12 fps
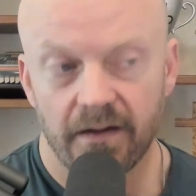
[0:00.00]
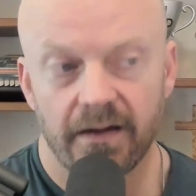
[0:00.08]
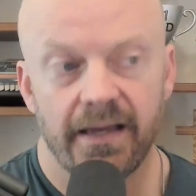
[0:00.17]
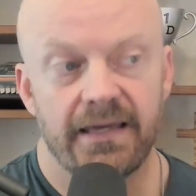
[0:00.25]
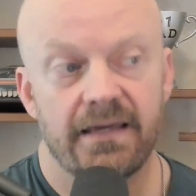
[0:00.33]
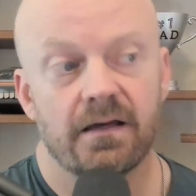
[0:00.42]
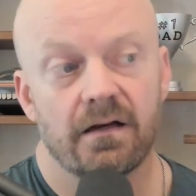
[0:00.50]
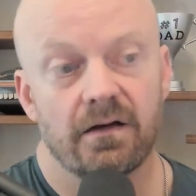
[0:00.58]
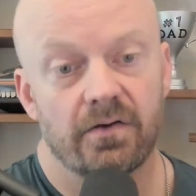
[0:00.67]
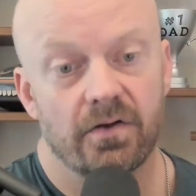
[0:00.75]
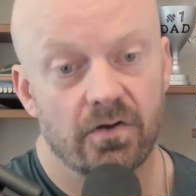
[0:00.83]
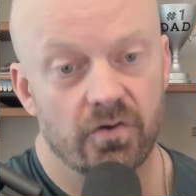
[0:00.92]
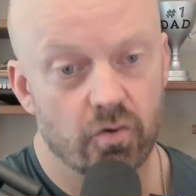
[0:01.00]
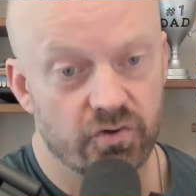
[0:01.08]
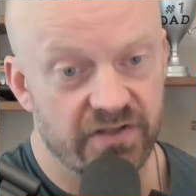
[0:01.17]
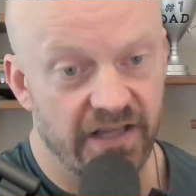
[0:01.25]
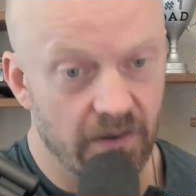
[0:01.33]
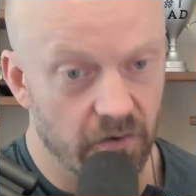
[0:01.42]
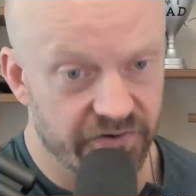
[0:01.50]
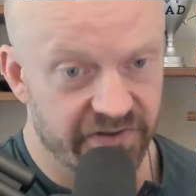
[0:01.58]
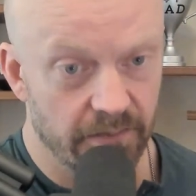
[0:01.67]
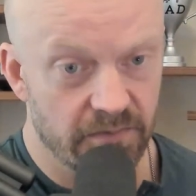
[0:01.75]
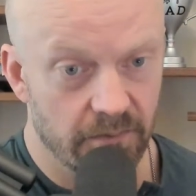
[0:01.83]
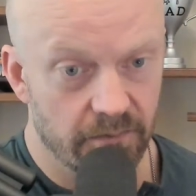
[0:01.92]
and your cycle
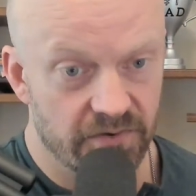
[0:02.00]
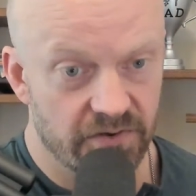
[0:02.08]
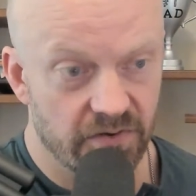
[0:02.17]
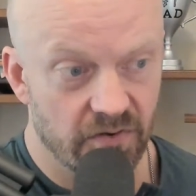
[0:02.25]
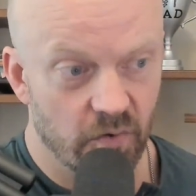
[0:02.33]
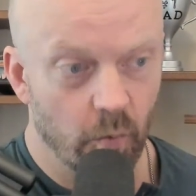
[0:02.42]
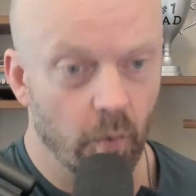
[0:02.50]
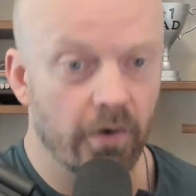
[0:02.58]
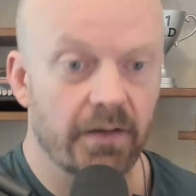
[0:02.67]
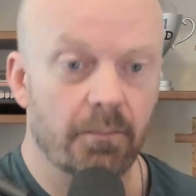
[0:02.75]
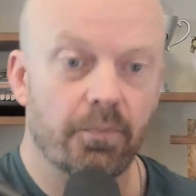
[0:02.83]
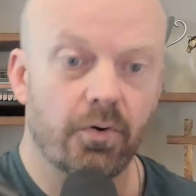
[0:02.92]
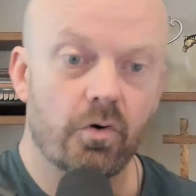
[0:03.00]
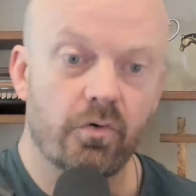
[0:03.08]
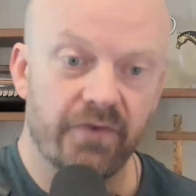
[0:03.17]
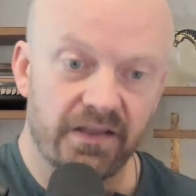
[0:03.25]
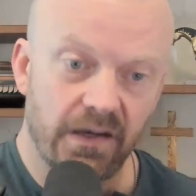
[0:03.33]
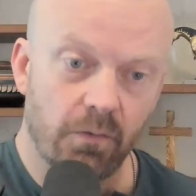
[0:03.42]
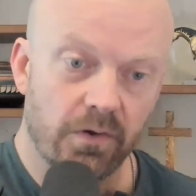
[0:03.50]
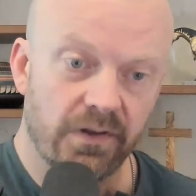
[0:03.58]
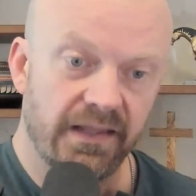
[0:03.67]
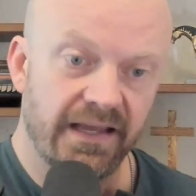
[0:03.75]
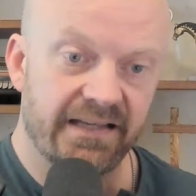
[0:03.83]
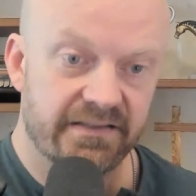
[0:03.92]
symptoms were improving, they were
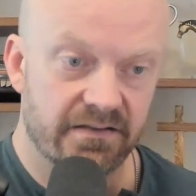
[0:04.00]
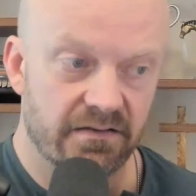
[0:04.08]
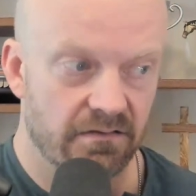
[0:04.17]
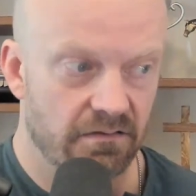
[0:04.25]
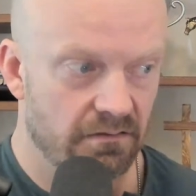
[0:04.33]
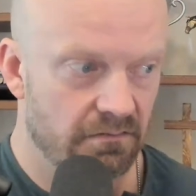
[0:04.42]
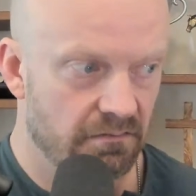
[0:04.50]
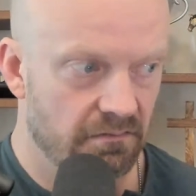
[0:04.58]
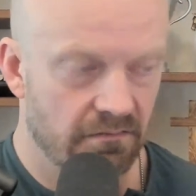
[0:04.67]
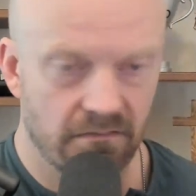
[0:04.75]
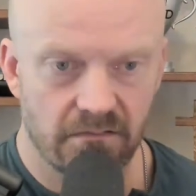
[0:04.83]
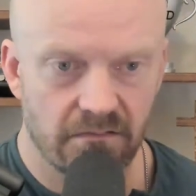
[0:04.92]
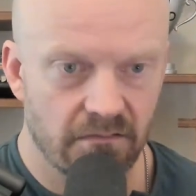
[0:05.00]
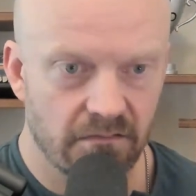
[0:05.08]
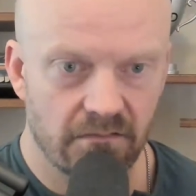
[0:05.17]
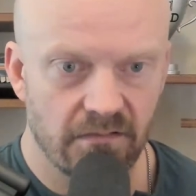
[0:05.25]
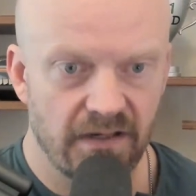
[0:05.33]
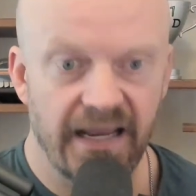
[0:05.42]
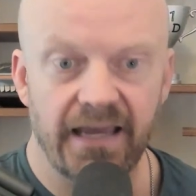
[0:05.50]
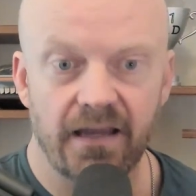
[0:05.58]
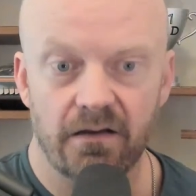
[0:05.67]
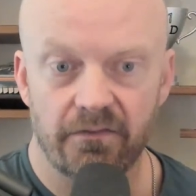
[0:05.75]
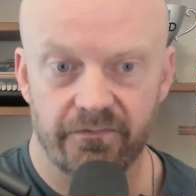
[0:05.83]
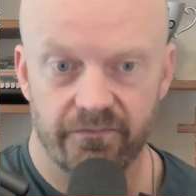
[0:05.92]
less
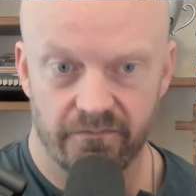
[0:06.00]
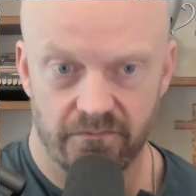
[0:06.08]
negative,